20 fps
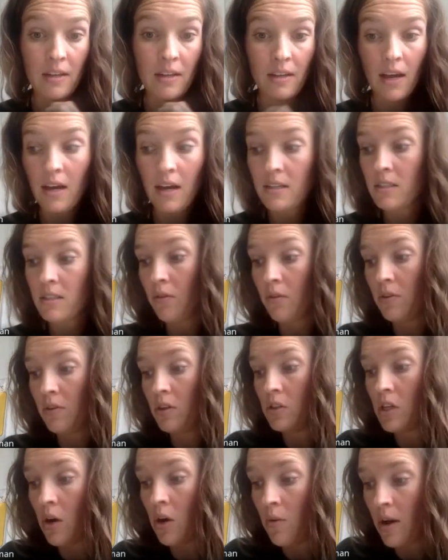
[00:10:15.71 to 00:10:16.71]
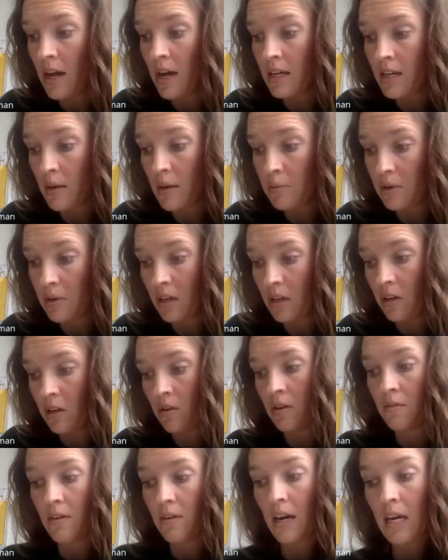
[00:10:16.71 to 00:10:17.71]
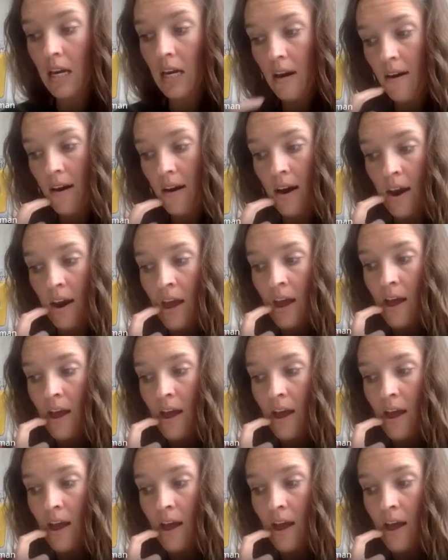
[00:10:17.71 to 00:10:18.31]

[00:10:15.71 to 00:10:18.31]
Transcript: Okay, so if you don't end up with a unit rate here,